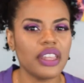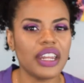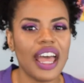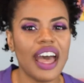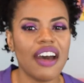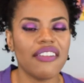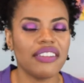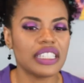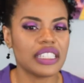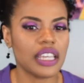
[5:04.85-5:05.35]
that I
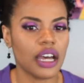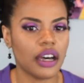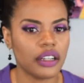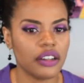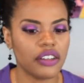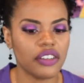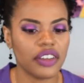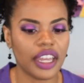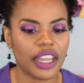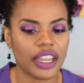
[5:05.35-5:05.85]
have a ton
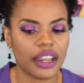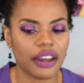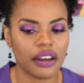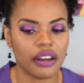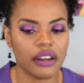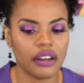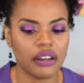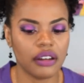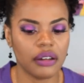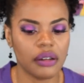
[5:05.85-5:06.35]
of
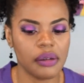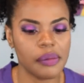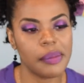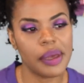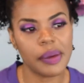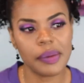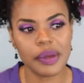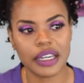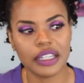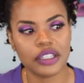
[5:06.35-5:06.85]
hair.
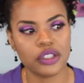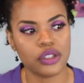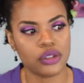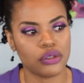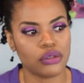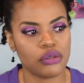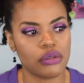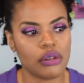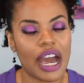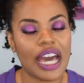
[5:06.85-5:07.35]
Maybe I do.
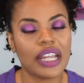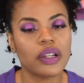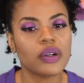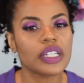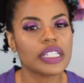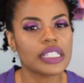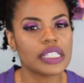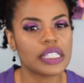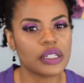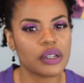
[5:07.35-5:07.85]
I don't
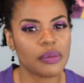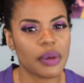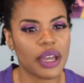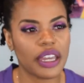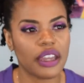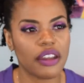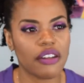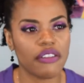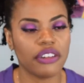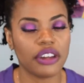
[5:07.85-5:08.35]
consider my
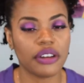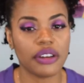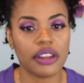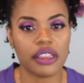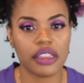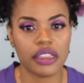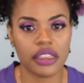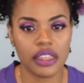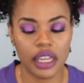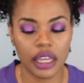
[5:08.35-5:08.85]
hair very
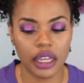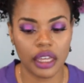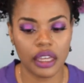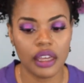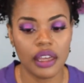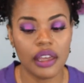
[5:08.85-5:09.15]
thick.